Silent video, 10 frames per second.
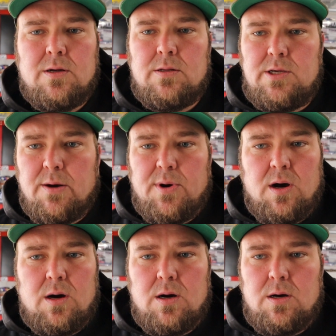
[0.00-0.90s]
The
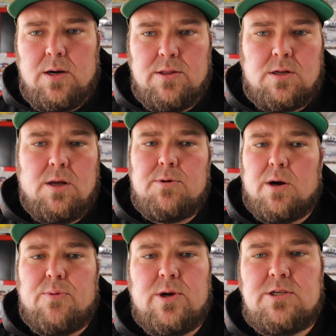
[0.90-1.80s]
Yamaha and the Club
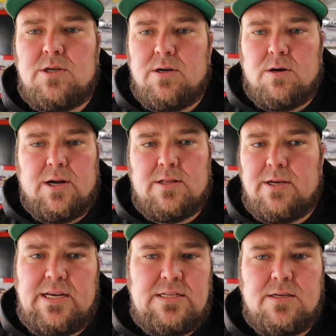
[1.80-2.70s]
Car Precedent are like the
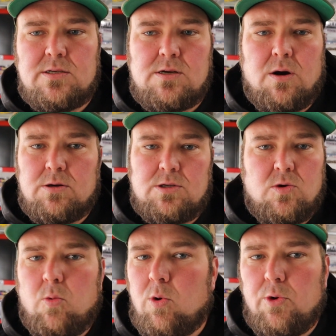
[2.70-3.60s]
easiest carts in
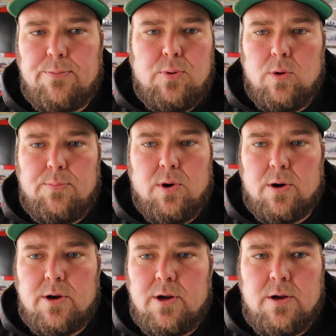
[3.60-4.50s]
the world to pull apart.
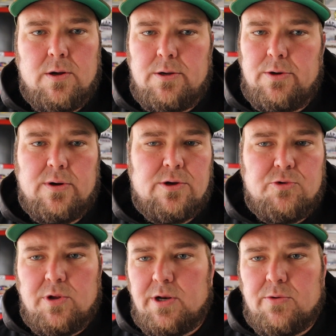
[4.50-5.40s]
You don't have to
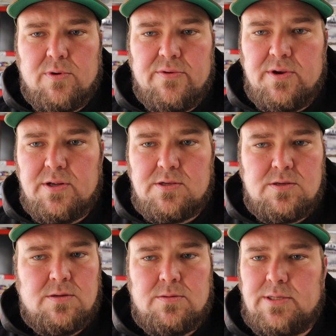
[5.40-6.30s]
drill any rivets.